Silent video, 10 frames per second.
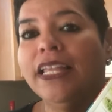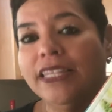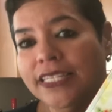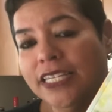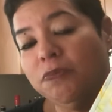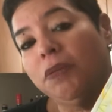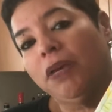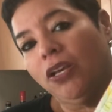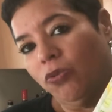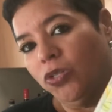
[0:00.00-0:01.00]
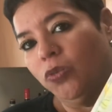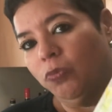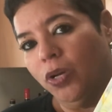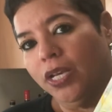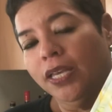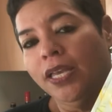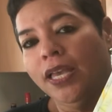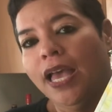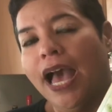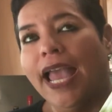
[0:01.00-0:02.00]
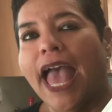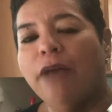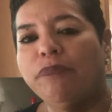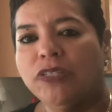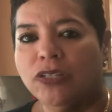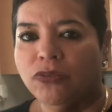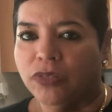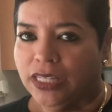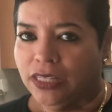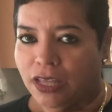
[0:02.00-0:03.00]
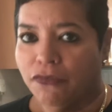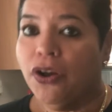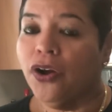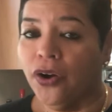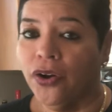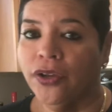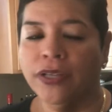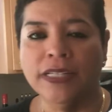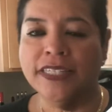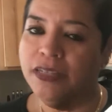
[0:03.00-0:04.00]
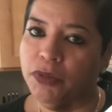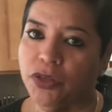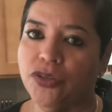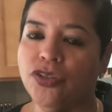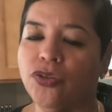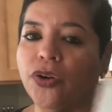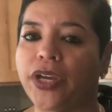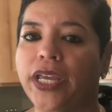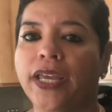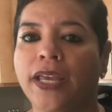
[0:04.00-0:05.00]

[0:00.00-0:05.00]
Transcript: This has been my go-to book. I absolutely love her. Similar story.